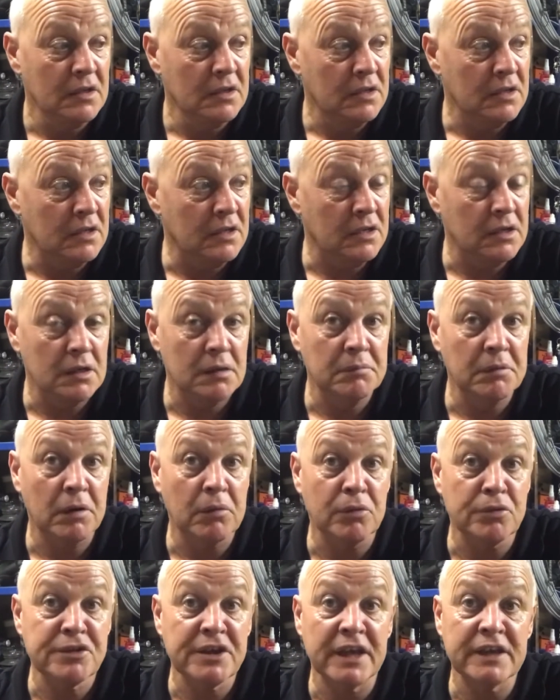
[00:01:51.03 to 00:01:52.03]
I
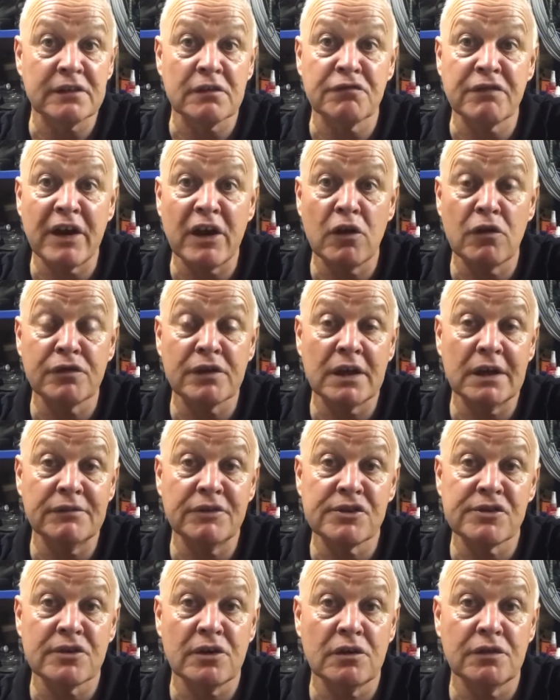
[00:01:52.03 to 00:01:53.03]
will take the valve
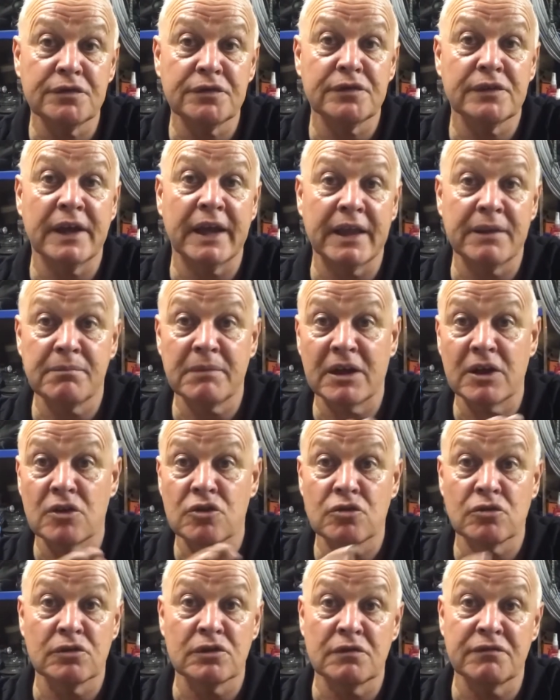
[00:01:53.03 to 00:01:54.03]
covers off and make
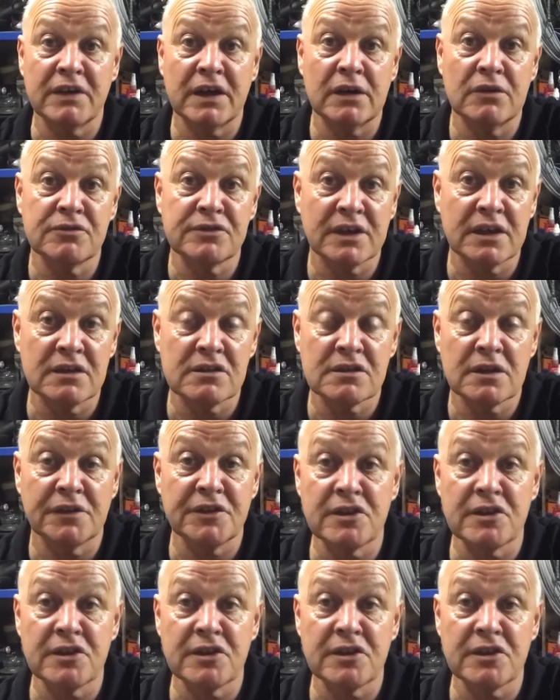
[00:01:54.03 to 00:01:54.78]
sure the valves ain't stuck.